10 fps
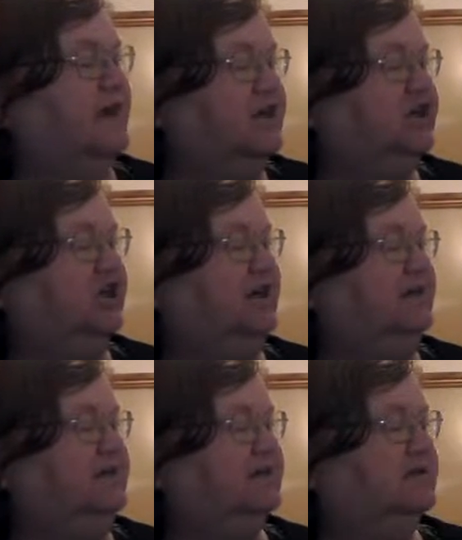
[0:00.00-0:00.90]
There she
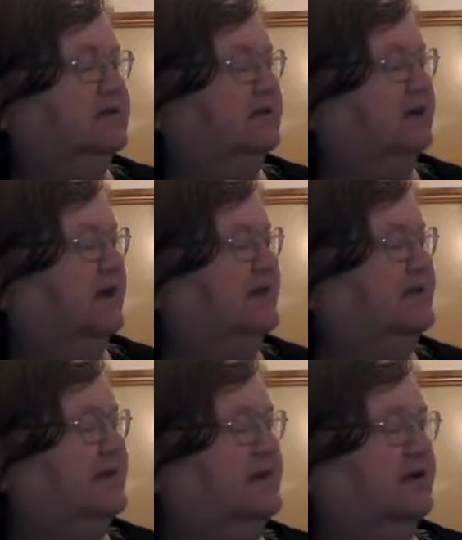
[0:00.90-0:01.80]
is, he
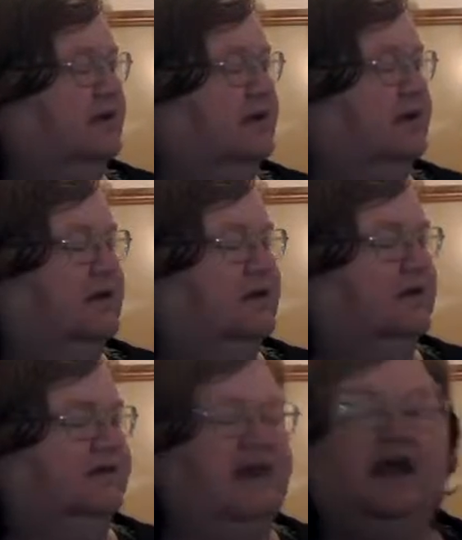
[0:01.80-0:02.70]
said.
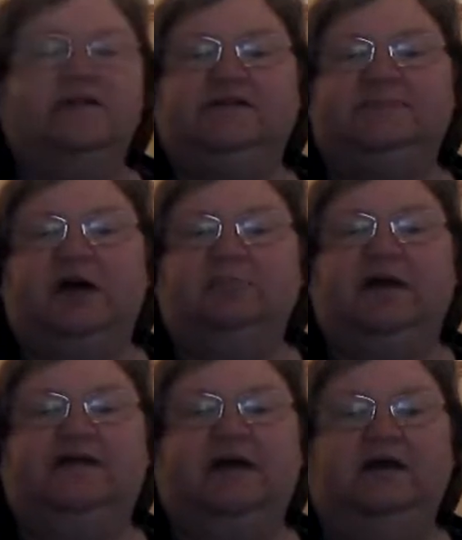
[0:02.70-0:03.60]
There is my
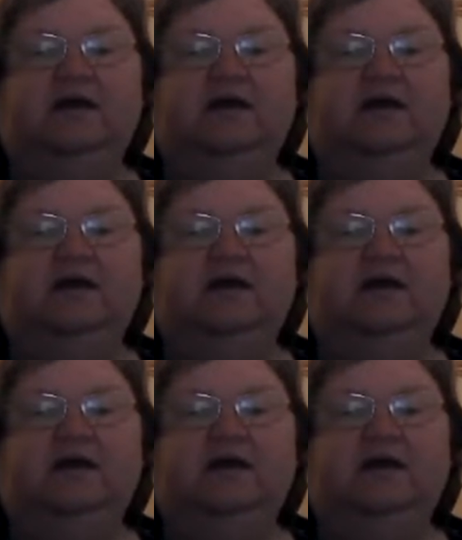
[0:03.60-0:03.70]
mother.